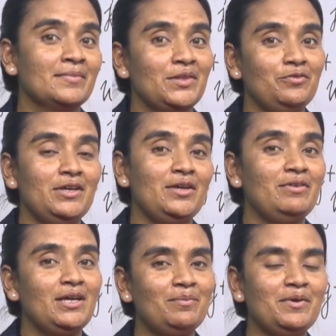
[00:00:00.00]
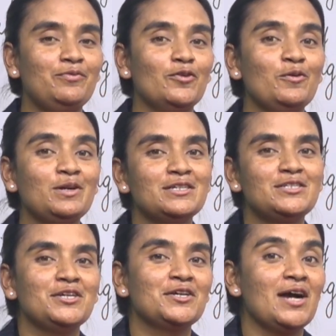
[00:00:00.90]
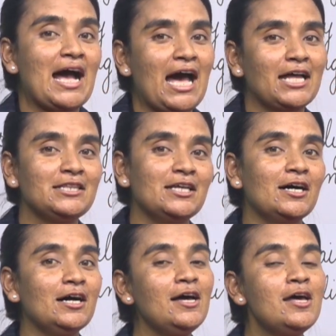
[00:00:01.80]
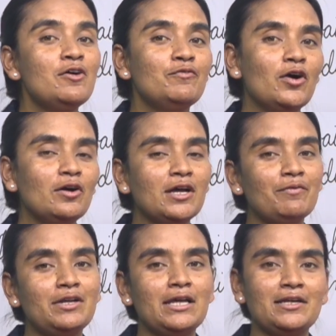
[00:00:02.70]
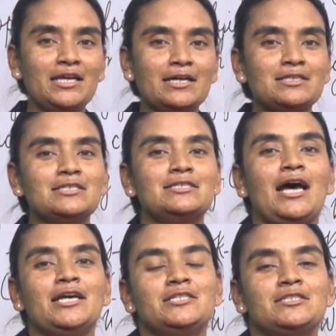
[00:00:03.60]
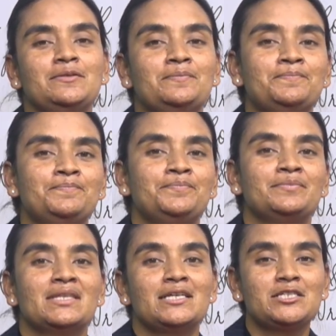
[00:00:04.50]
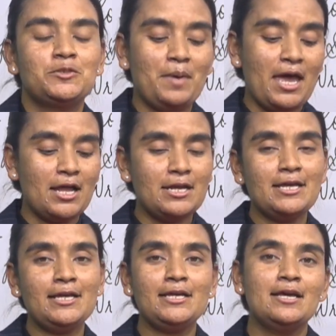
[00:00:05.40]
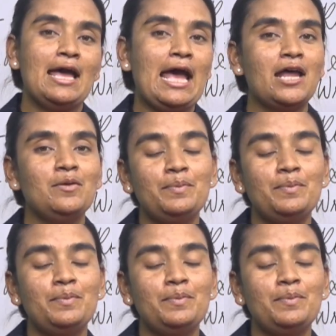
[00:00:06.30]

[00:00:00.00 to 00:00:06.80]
we will be focusing on the vocabulary exercise, spelling and